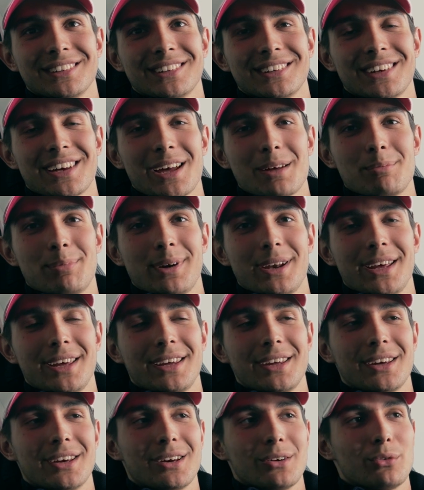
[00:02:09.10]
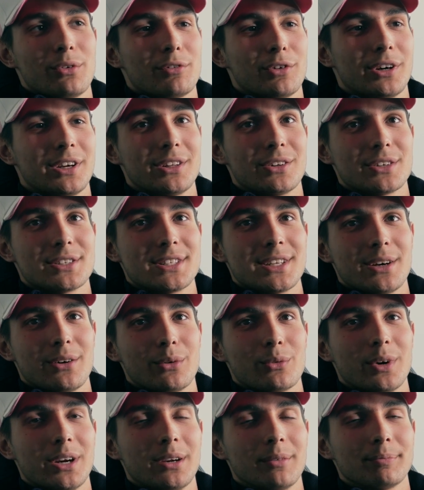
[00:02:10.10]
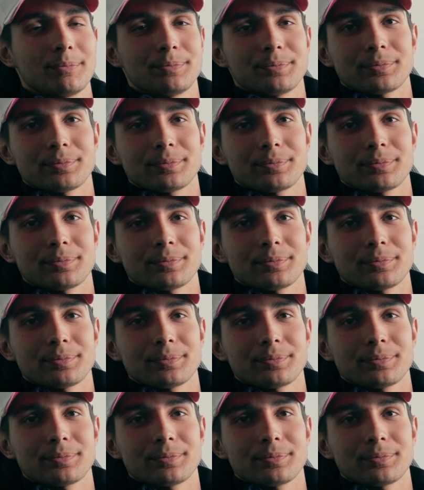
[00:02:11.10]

I play with a leather steering wheel.